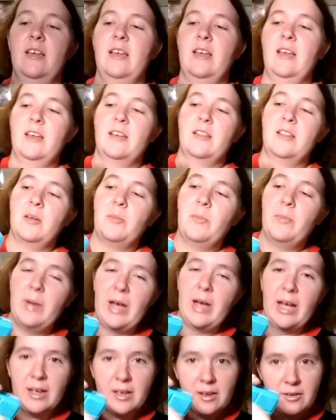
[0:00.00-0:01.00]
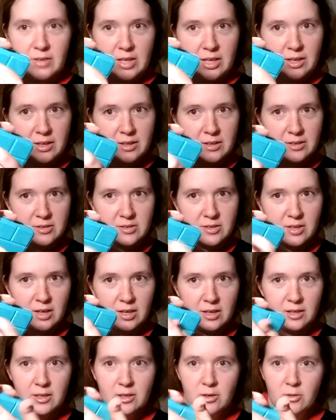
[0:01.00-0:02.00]
And the back of it, it's
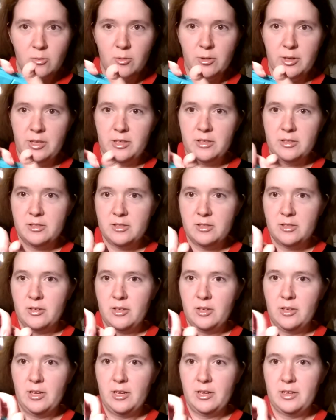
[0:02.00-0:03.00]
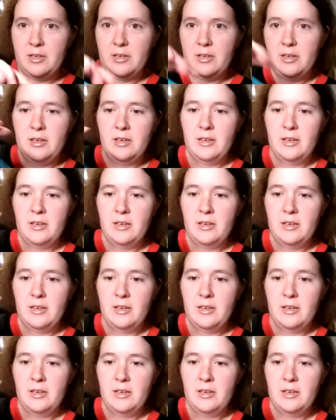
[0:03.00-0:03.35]
got a little ring so you can